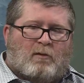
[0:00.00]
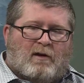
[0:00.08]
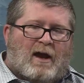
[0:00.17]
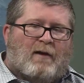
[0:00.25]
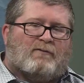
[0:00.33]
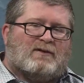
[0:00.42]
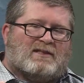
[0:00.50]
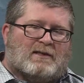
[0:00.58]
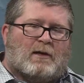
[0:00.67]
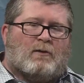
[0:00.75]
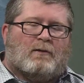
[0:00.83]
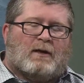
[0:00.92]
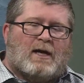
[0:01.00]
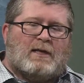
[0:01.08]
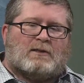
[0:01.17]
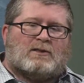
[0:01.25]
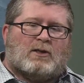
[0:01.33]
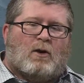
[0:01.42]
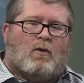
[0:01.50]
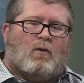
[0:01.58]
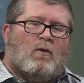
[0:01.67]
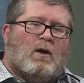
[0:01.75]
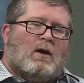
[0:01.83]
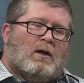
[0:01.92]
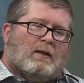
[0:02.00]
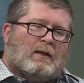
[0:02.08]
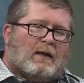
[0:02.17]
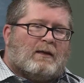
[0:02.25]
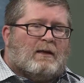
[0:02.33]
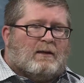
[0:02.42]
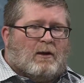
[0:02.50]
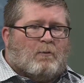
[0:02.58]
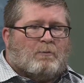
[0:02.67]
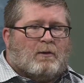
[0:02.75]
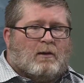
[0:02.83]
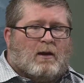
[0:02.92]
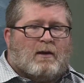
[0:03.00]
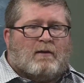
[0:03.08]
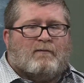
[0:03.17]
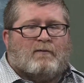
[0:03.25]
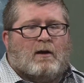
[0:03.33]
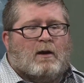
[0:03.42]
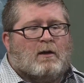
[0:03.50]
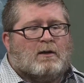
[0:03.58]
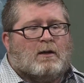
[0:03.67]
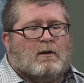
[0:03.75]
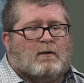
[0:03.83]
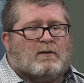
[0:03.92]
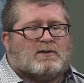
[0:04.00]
every single night. So that can help a lot of